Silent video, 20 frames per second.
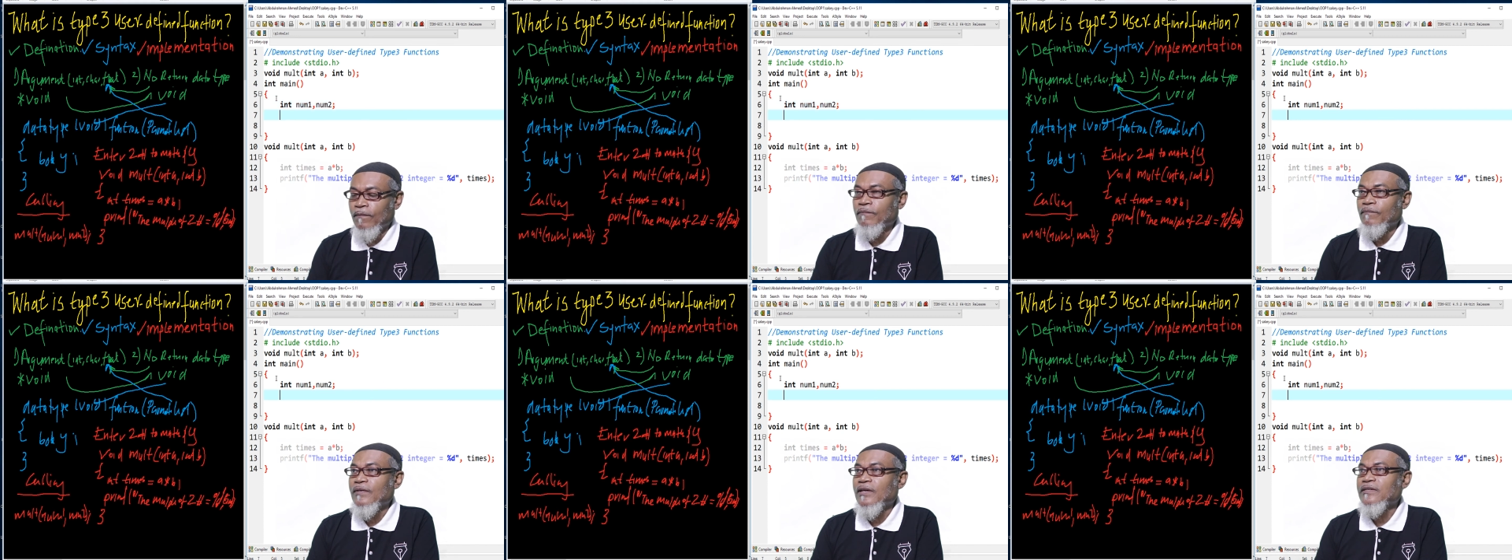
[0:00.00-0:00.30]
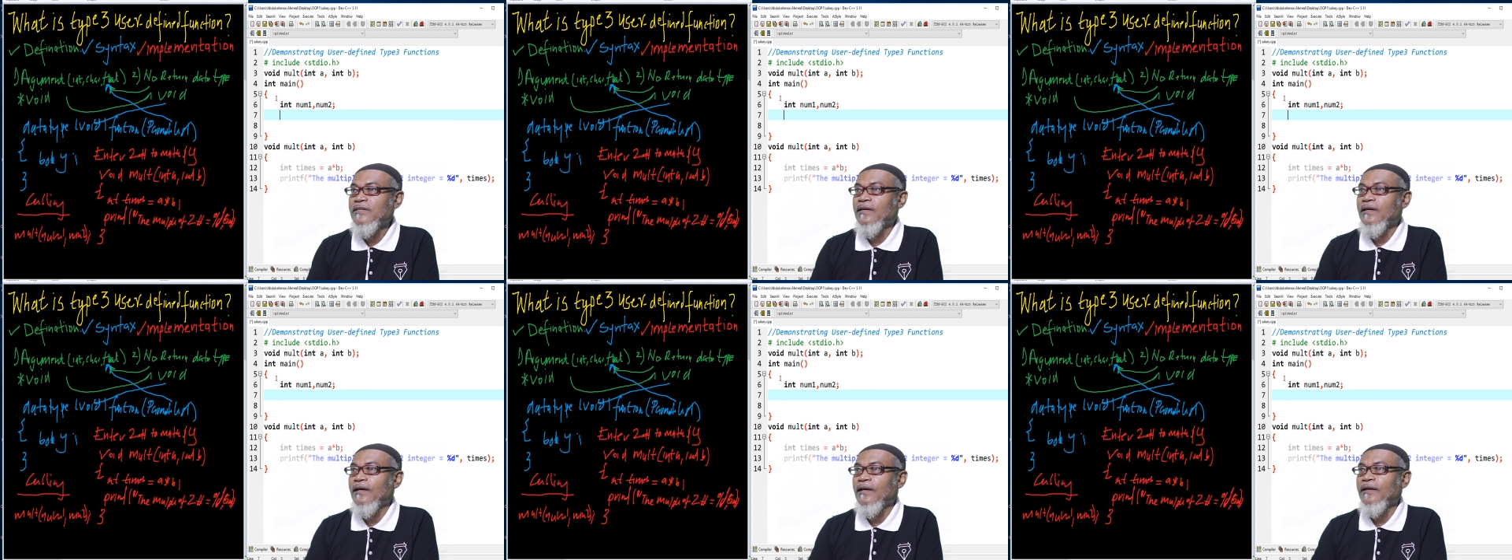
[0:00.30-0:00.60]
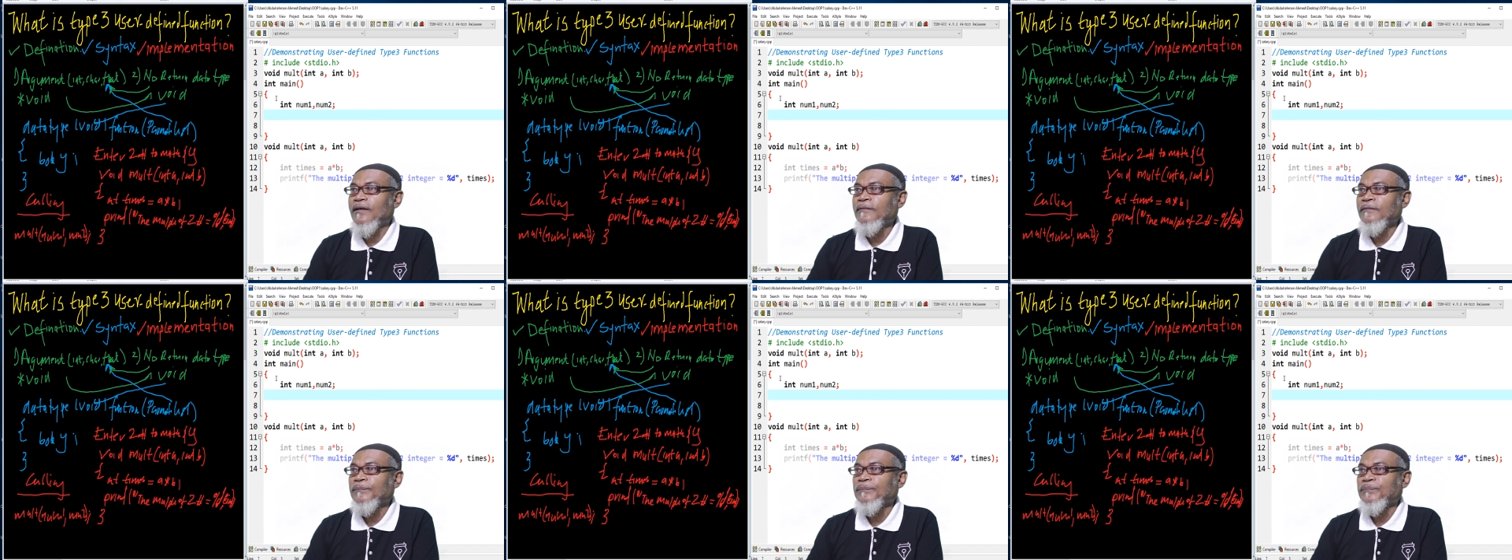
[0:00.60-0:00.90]

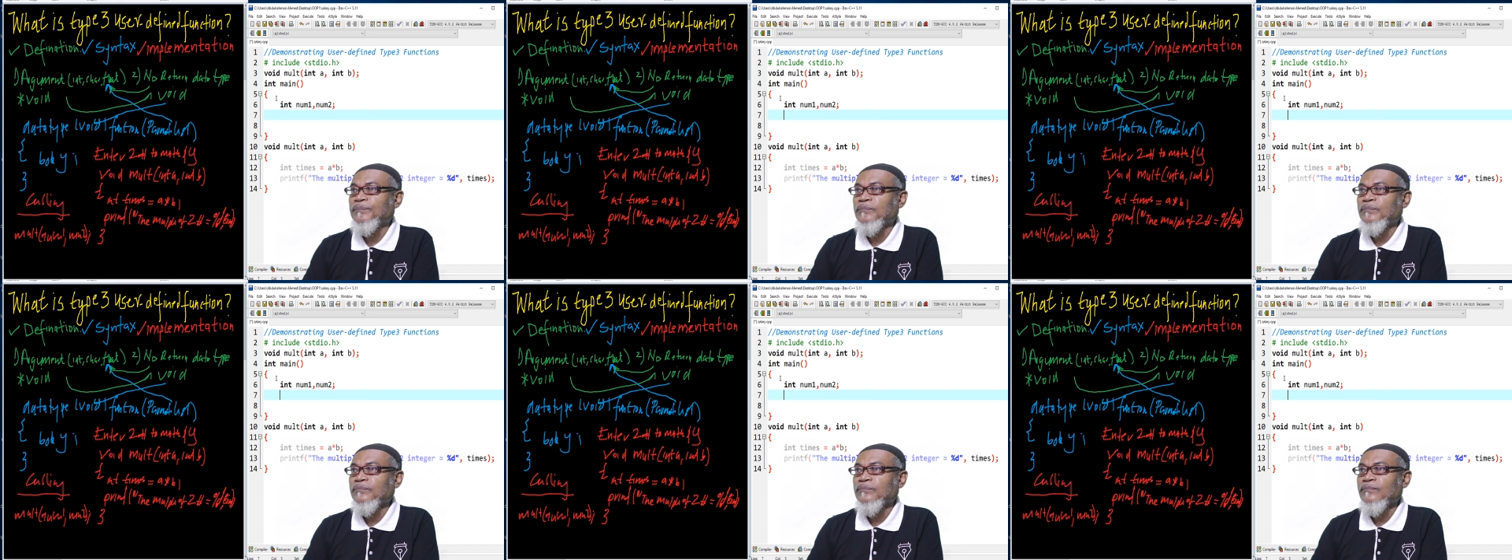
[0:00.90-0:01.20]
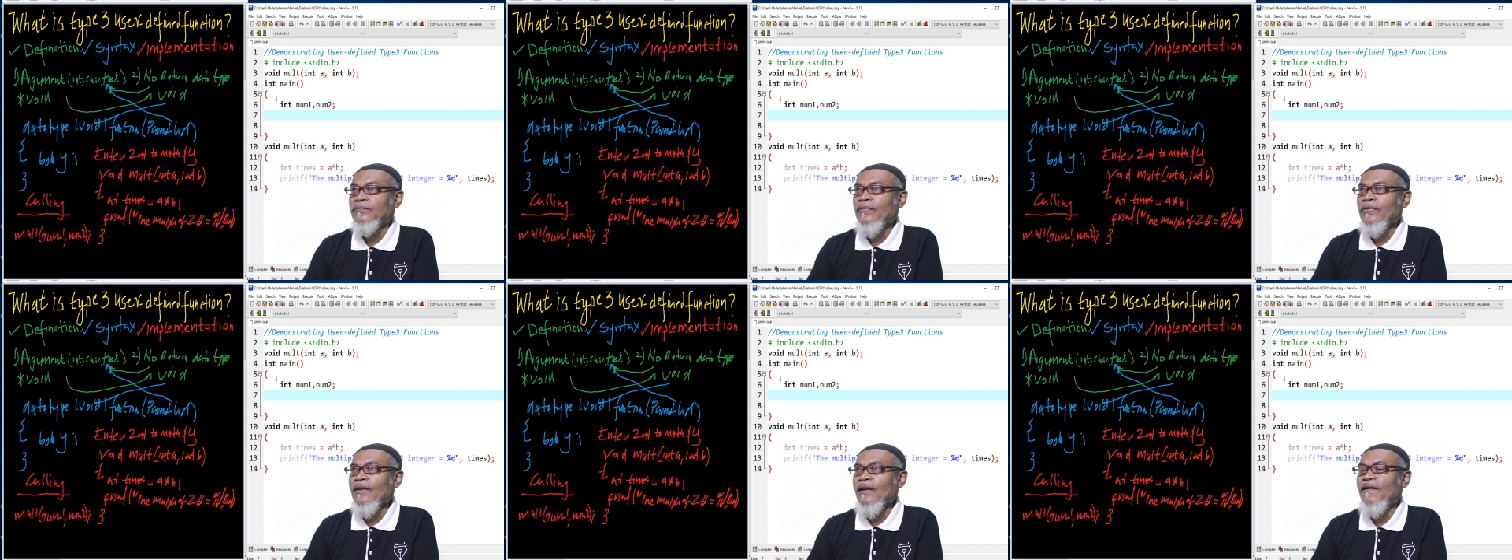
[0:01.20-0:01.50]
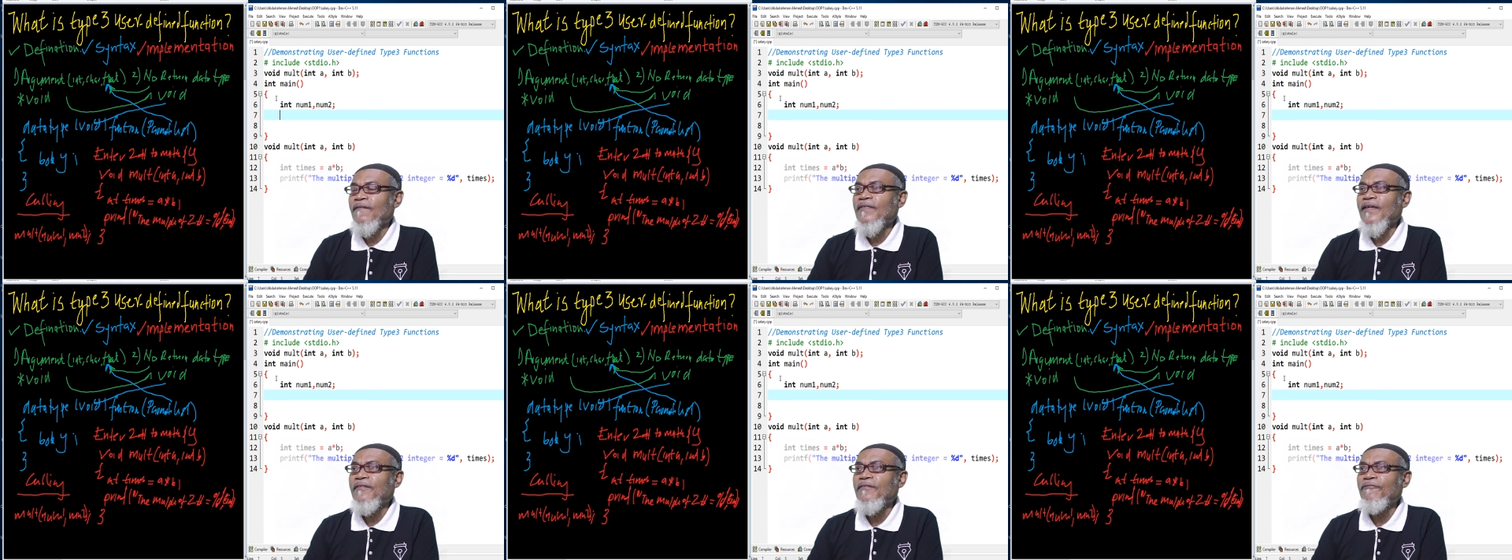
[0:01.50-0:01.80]
basically,
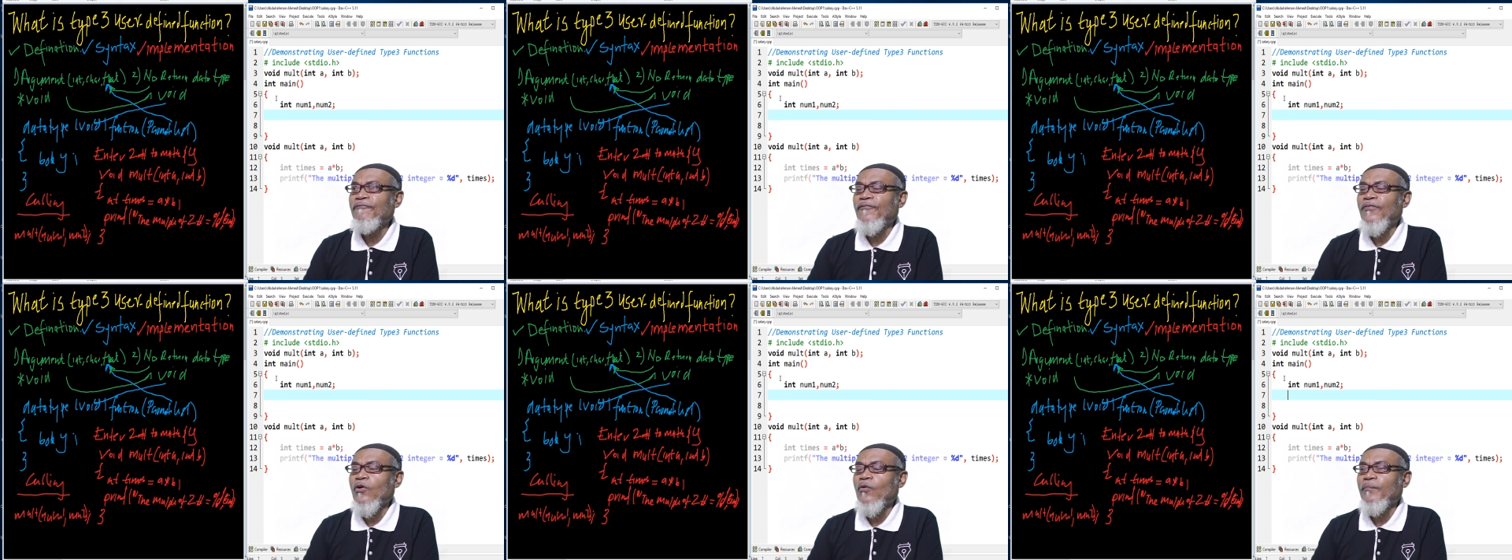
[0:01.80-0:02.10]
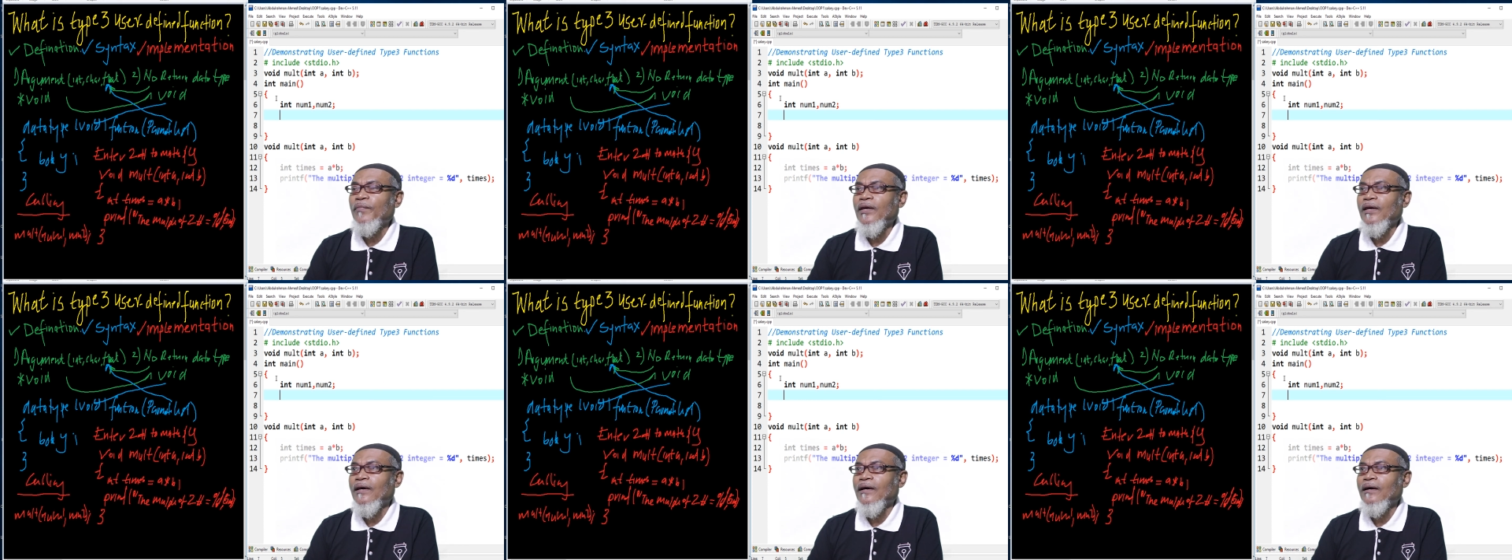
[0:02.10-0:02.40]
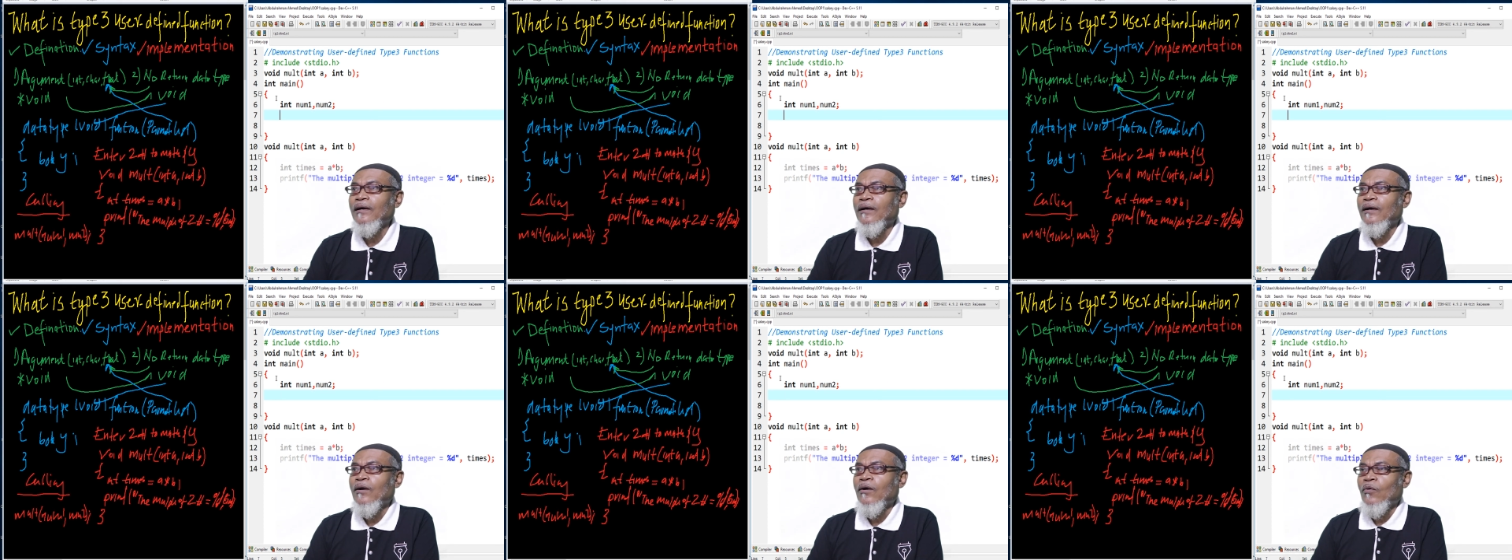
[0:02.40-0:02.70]
and then from
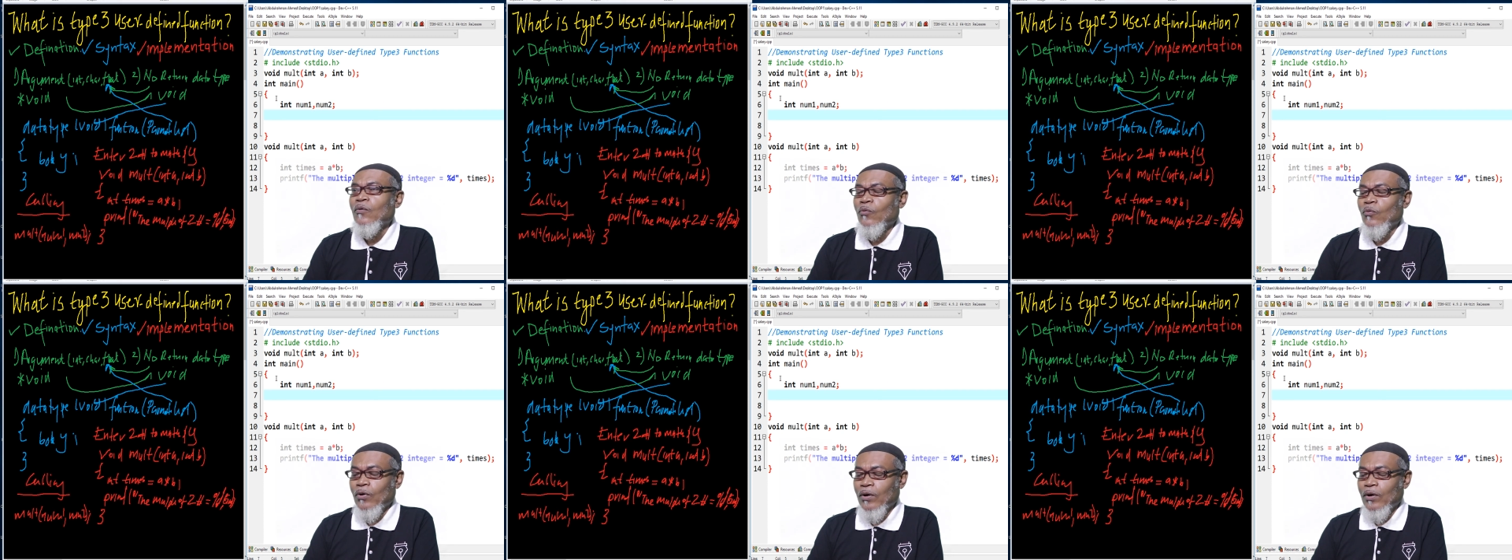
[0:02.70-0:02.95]
here we